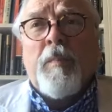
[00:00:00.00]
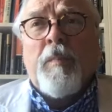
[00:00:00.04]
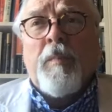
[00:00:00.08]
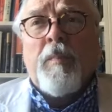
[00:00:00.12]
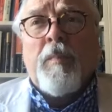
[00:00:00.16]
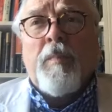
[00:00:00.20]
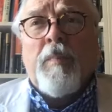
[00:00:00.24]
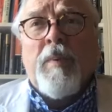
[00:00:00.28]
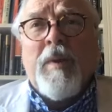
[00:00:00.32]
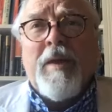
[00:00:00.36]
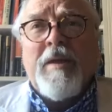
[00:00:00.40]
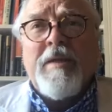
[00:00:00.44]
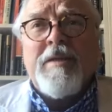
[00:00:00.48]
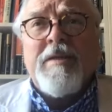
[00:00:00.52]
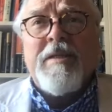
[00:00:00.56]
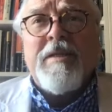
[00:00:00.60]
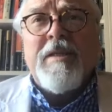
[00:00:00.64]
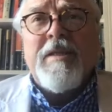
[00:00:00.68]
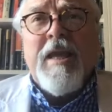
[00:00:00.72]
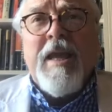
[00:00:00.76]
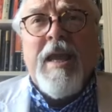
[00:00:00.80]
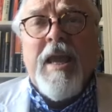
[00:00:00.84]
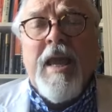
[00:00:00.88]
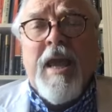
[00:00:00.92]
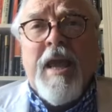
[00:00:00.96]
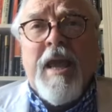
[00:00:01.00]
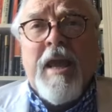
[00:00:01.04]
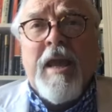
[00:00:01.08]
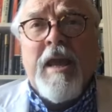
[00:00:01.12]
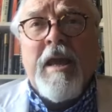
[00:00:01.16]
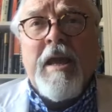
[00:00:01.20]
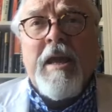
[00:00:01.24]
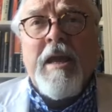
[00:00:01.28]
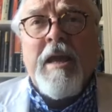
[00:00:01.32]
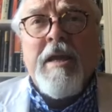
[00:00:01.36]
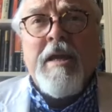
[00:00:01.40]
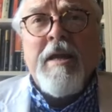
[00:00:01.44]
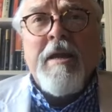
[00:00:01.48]
be
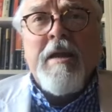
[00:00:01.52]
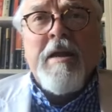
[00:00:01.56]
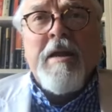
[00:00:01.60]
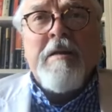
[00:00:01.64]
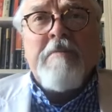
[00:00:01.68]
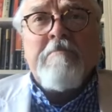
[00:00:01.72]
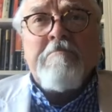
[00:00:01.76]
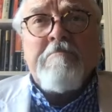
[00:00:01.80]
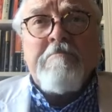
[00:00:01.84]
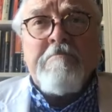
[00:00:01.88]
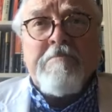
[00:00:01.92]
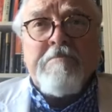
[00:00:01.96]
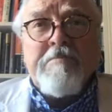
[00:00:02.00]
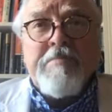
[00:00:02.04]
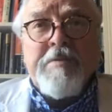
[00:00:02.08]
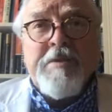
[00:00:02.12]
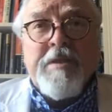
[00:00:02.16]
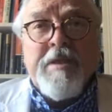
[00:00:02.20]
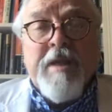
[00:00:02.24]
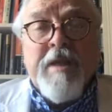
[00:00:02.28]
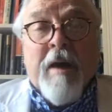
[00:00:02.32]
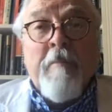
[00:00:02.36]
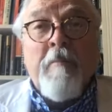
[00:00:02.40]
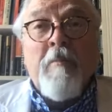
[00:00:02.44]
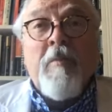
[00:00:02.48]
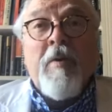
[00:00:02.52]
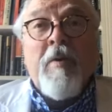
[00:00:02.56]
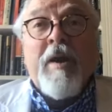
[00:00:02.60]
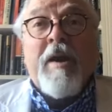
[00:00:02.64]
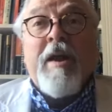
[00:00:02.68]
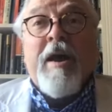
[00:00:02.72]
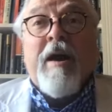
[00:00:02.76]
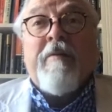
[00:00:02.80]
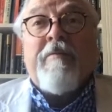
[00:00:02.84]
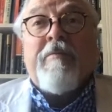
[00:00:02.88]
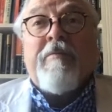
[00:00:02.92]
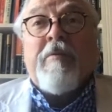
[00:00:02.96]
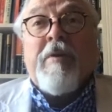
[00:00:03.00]
seeing some
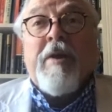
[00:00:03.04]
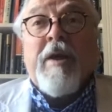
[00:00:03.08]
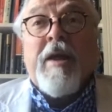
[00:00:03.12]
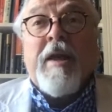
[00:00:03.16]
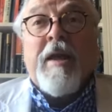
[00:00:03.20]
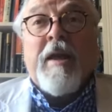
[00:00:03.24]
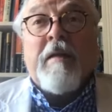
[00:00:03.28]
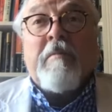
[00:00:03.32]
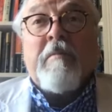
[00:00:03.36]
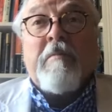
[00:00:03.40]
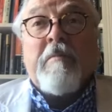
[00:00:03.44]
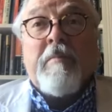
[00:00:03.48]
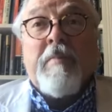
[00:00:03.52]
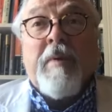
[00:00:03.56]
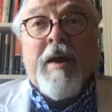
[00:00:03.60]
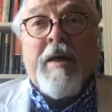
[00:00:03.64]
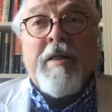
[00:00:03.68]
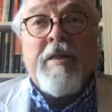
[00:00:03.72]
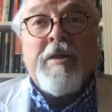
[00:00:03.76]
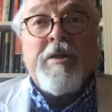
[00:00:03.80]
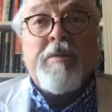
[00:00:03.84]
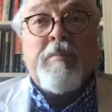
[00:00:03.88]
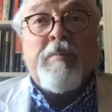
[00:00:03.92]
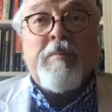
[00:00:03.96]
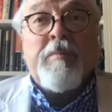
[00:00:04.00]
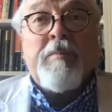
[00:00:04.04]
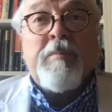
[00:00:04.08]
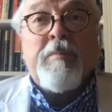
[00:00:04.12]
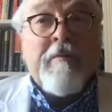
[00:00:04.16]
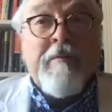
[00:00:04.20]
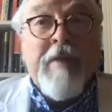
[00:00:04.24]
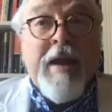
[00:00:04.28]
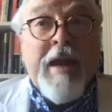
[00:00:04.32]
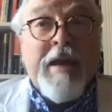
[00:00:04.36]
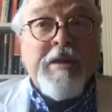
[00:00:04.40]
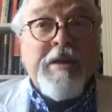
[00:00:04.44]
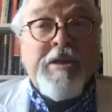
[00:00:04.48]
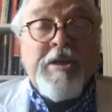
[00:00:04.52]
recovery by the spring of
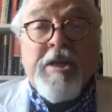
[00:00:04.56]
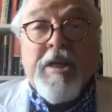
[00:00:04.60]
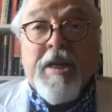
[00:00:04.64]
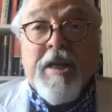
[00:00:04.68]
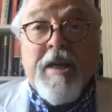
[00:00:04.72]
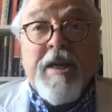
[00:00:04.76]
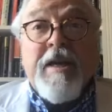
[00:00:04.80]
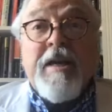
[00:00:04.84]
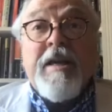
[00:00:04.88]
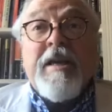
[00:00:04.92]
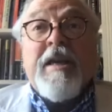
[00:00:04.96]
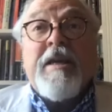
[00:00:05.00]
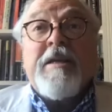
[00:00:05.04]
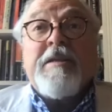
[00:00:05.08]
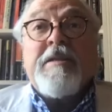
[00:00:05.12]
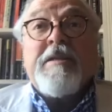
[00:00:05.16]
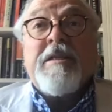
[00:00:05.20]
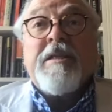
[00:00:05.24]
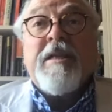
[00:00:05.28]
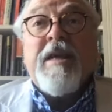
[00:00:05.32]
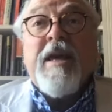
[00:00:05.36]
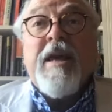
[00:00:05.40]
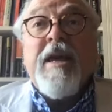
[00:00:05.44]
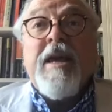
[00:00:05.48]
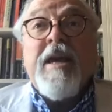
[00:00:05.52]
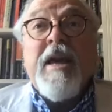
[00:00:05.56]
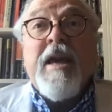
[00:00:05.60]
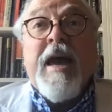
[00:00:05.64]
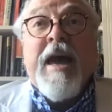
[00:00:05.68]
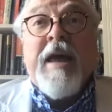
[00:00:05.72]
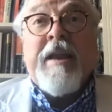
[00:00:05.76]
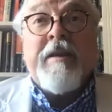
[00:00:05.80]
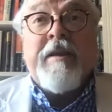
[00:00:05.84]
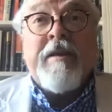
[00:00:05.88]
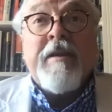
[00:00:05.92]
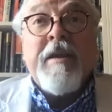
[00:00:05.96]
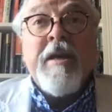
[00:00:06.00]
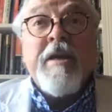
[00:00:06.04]
next year, let's say,
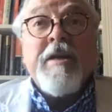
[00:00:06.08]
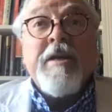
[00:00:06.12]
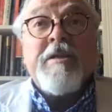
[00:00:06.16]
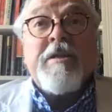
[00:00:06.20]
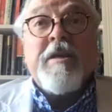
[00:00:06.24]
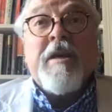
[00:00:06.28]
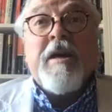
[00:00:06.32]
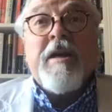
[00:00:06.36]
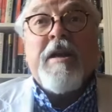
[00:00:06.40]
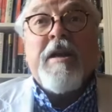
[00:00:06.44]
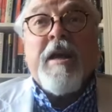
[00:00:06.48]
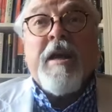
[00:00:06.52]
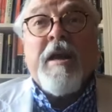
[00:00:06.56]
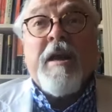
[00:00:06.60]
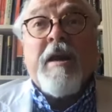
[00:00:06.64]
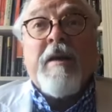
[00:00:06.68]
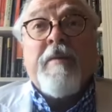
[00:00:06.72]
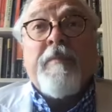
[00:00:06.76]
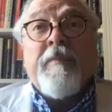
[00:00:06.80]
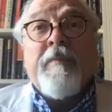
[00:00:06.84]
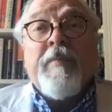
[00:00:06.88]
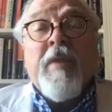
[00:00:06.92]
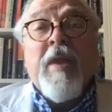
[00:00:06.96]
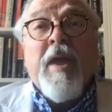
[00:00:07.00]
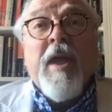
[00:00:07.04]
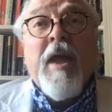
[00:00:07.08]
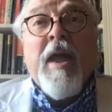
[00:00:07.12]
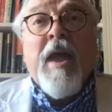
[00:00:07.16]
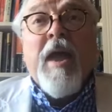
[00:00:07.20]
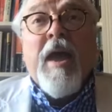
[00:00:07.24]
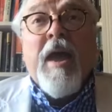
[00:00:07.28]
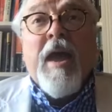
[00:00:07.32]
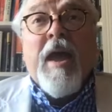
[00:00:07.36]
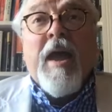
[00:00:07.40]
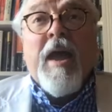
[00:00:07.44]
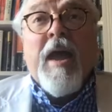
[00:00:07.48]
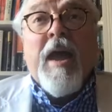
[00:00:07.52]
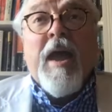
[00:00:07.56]
and certainly
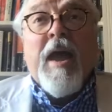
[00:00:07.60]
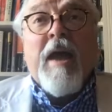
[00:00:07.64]
a